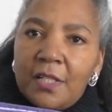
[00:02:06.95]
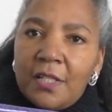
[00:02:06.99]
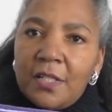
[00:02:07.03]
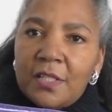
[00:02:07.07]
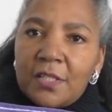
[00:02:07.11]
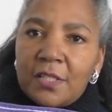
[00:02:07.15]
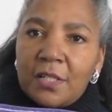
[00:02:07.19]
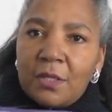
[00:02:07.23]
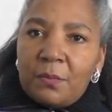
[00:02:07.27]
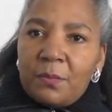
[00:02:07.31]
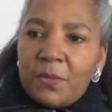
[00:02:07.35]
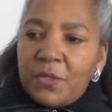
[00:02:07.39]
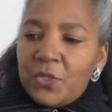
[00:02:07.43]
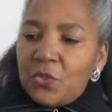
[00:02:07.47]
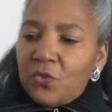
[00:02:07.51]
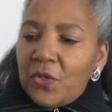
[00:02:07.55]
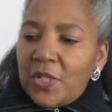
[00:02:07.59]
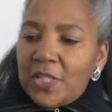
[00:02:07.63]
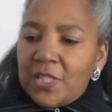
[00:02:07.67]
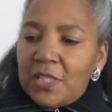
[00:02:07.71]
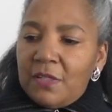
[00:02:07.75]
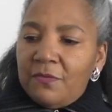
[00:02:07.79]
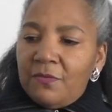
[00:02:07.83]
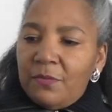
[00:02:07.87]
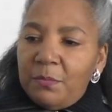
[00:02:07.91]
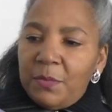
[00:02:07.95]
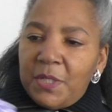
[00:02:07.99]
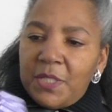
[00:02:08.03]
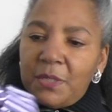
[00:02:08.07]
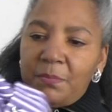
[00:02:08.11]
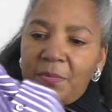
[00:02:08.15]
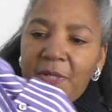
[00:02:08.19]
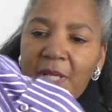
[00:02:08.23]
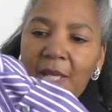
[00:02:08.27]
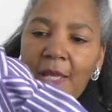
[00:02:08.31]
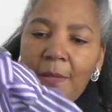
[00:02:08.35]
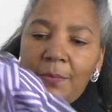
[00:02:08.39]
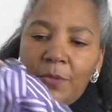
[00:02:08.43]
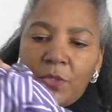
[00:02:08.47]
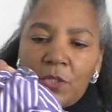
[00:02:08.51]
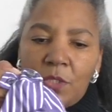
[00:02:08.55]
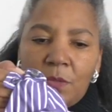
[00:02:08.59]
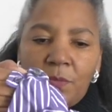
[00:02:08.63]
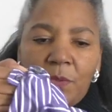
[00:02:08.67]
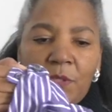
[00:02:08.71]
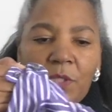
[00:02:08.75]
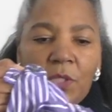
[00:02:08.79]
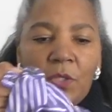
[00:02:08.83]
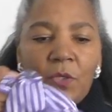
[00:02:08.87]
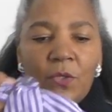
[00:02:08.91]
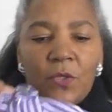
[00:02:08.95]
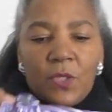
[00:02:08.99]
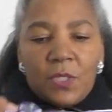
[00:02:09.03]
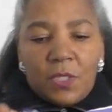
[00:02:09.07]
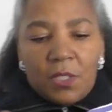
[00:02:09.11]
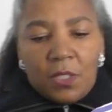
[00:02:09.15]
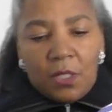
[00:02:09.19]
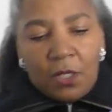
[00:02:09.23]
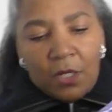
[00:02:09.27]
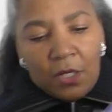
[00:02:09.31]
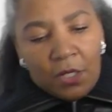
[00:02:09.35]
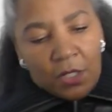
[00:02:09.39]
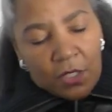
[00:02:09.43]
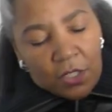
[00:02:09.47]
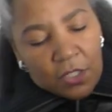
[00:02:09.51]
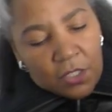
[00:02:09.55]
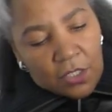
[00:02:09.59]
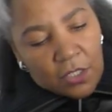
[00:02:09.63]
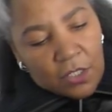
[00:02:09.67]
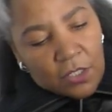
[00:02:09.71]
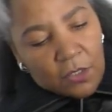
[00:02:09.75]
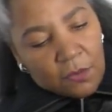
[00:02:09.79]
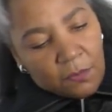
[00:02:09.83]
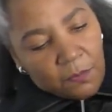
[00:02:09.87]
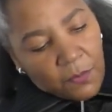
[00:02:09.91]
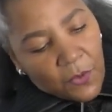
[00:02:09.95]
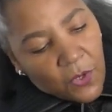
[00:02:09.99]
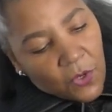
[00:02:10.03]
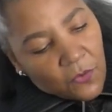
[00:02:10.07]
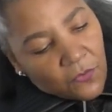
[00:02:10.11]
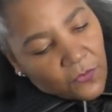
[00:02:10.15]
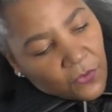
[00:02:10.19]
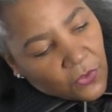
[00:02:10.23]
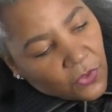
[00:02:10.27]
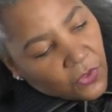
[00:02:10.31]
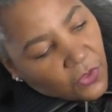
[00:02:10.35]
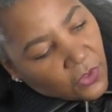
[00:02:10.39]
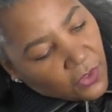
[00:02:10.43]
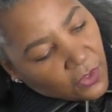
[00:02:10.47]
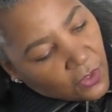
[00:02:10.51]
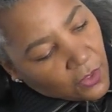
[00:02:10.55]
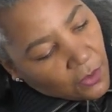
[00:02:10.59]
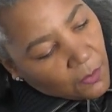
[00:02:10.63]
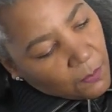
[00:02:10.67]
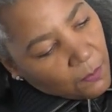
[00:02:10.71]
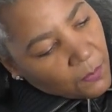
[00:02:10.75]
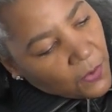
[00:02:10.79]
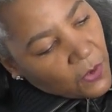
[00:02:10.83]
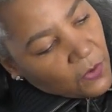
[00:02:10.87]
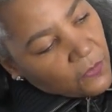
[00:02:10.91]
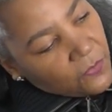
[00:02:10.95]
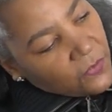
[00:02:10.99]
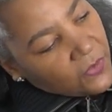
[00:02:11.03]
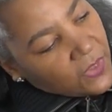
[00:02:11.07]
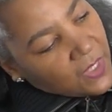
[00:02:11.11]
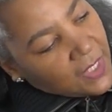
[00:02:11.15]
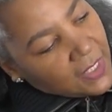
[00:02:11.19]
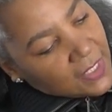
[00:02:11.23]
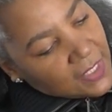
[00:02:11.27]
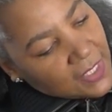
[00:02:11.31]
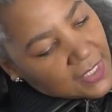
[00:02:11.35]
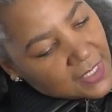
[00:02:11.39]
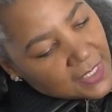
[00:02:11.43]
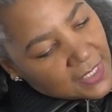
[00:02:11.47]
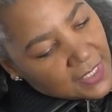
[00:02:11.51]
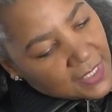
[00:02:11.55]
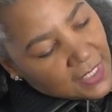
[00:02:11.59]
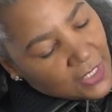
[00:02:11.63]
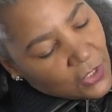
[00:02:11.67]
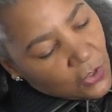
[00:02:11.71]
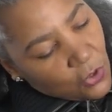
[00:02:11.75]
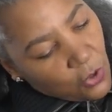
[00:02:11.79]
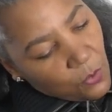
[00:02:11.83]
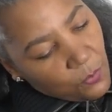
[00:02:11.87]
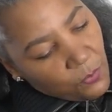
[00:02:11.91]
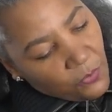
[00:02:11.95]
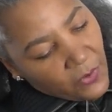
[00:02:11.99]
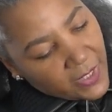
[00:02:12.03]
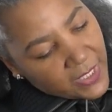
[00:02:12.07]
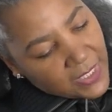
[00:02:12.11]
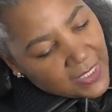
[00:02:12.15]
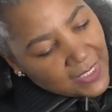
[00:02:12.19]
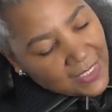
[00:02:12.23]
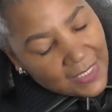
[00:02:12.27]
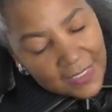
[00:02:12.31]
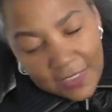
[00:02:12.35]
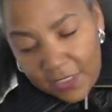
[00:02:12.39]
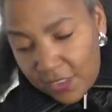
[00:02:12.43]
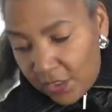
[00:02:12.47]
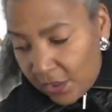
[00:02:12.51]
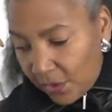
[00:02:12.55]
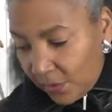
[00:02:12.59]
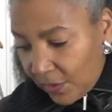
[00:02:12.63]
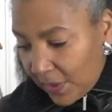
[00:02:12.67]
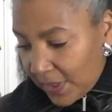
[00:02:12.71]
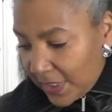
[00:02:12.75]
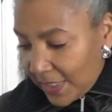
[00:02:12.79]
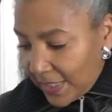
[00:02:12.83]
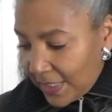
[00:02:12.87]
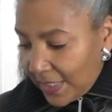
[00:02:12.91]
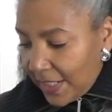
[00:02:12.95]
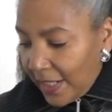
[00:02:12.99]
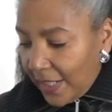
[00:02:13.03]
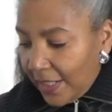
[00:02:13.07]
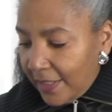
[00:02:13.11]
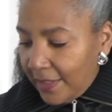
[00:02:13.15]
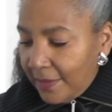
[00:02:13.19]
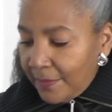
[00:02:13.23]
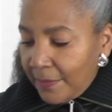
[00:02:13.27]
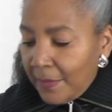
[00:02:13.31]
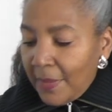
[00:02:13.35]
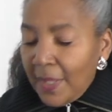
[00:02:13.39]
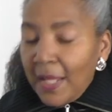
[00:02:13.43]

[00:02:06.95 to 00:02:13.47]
So it'd be interesting for me to be able to use both of these incorporated into a design.